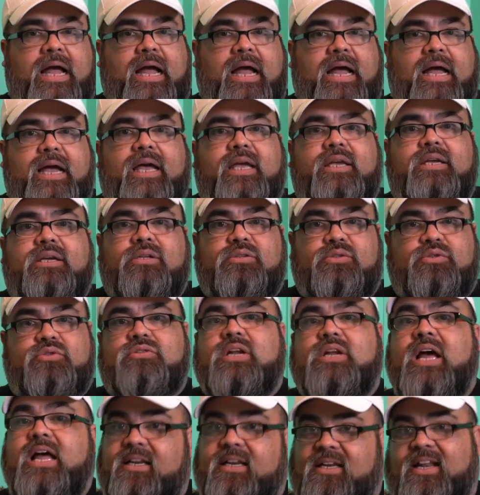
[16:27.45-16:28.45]
I do
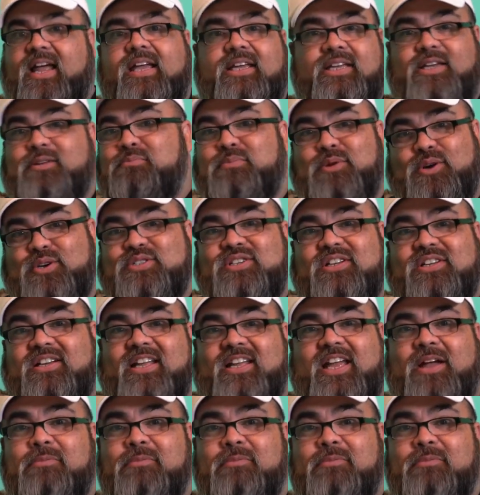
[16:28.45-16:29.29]
not like it personally.